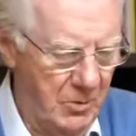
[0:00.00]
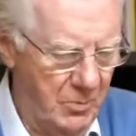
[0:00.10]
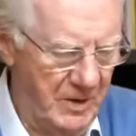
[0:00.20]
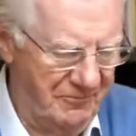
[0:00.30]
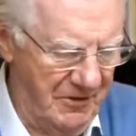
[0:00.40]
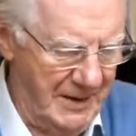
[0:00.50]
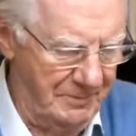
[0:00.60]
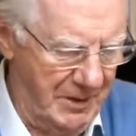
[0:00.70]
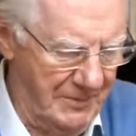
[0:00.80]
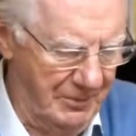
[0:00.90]
We find
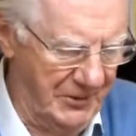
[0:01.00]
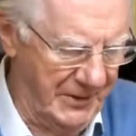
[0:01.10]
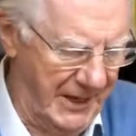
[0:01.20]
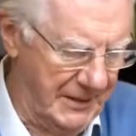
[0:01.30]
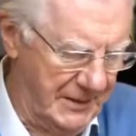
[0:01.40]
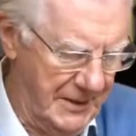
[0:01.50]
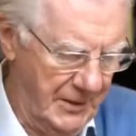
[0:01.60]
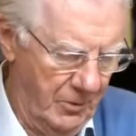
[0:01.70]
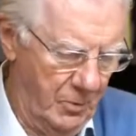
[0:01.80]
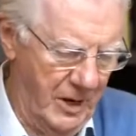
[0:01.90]
people that
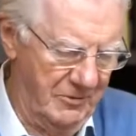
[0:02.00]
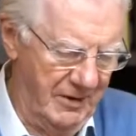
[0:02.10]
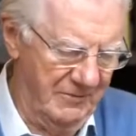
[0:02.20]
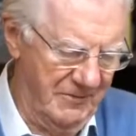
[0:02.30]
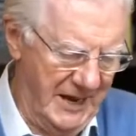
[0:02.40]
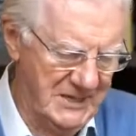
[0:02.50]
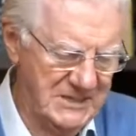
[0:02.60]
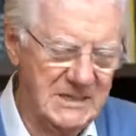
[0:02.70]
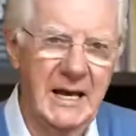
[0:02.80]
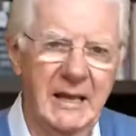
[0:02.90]
want to
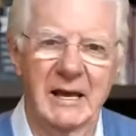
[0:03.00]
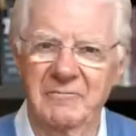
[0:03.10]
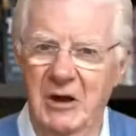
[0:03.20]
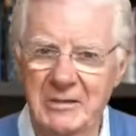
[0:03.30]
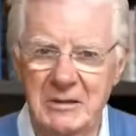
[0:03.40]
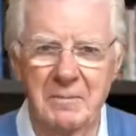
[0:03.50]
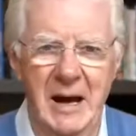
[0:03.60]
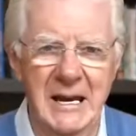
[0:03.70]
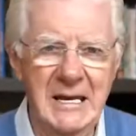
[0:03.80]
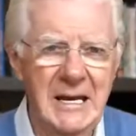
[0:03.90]
invest and they've got the
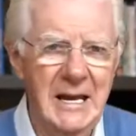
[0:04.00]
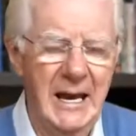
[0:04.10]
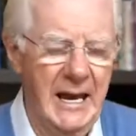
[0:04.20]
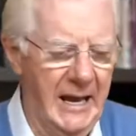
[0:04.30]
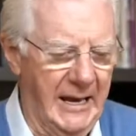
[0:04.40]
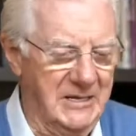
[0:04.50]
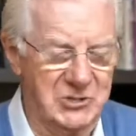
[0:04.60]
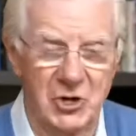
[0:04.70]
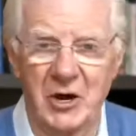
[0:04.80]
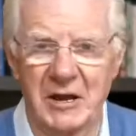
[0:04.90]
money and
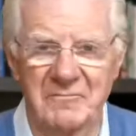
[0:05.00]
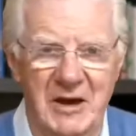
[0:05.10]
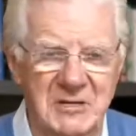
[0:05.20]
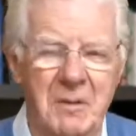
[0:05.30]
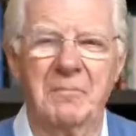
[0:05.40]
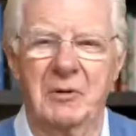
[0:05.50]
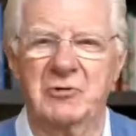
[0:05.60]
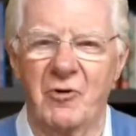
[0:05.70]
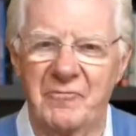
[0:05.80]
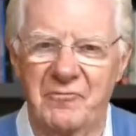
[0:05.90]
it's a good investment, but
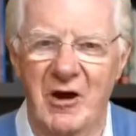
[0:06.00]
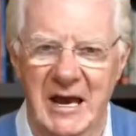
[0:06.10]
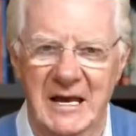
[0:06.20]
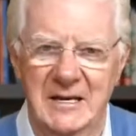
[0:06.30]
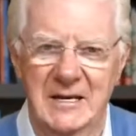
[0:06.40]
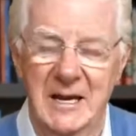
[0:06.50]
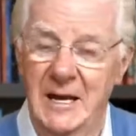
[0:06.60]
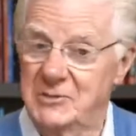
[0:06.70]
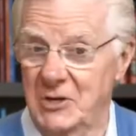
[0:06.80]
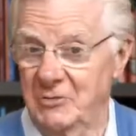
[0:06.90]
they're afraid,
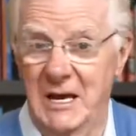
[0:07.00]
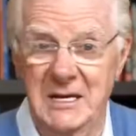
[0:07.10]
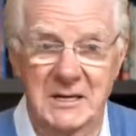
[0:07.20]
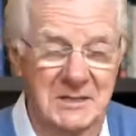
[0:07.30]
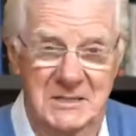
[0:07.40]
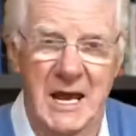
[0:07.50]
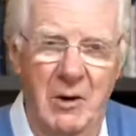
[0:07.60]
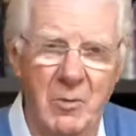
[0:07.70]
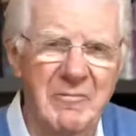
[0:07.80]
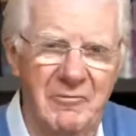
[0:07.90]
and so they stay
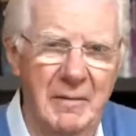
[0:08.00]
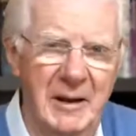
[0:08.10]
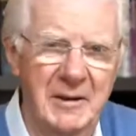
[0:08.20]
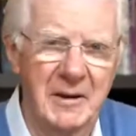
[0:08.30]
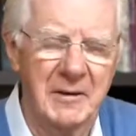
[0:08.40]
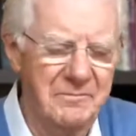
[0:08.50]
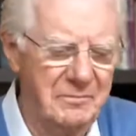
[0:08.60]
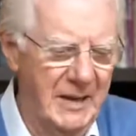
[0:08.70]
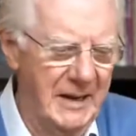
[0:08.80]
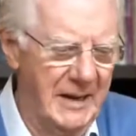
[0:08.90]
away from
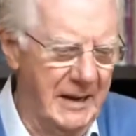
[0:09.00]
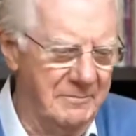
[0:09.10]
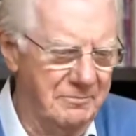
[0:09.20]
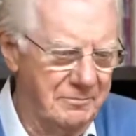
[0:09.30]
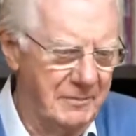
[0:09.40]
it.